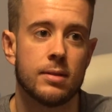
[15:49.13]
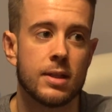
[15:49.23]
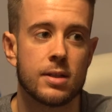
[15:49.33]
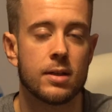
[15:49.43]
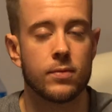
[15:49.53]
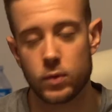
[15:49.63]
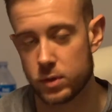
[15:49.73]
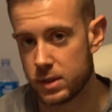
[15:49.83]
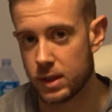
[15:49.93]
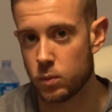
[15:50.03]
these are the
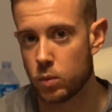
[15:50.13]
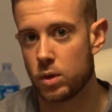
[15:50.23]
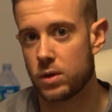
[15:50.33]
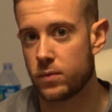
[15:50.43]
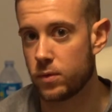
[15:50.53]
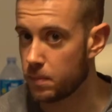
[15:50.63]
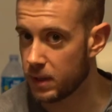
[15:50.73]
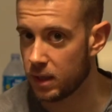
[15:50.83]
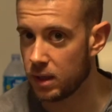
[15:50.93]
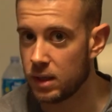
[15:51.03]
foods that work for
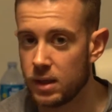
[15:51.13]
me.